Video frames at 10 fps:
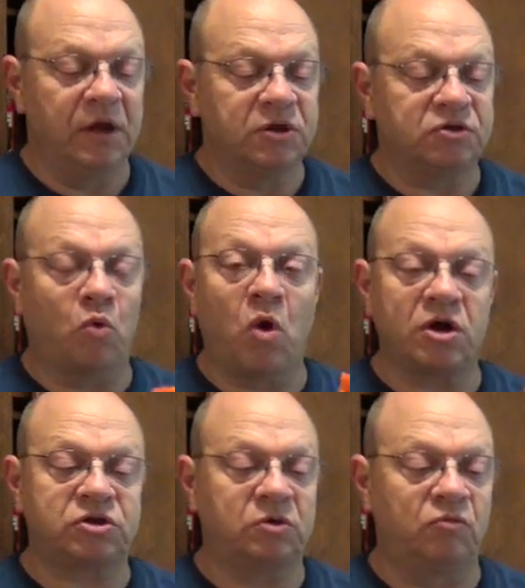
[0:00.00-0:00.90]
So
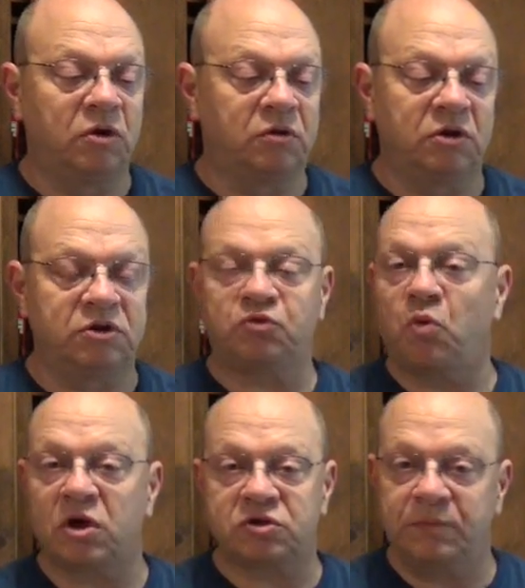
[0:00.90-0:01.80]
wash them real good. Just
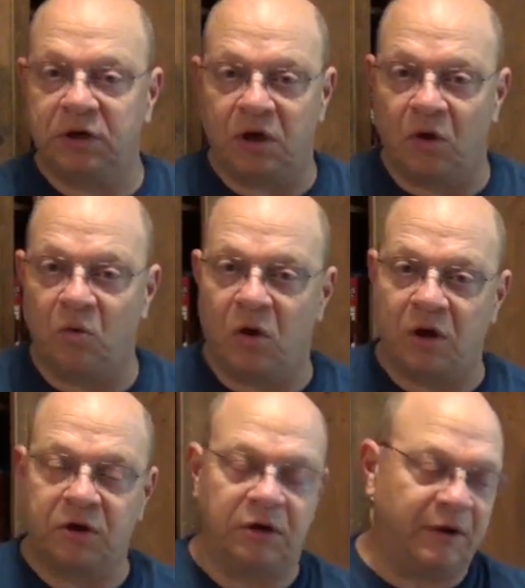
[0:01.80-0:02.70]
wash them in cold
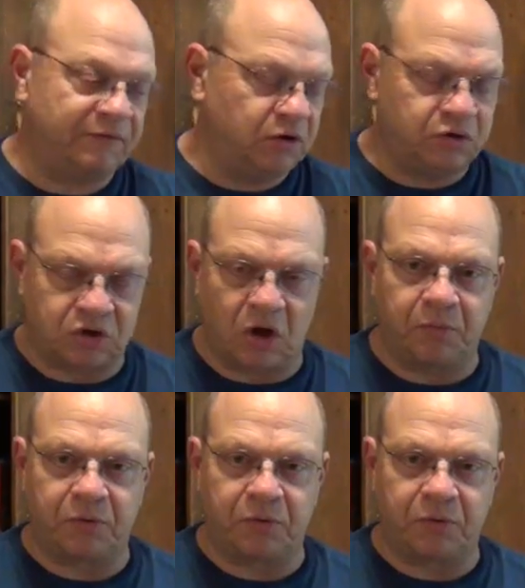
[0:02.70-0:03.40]
water. You don't have to use soap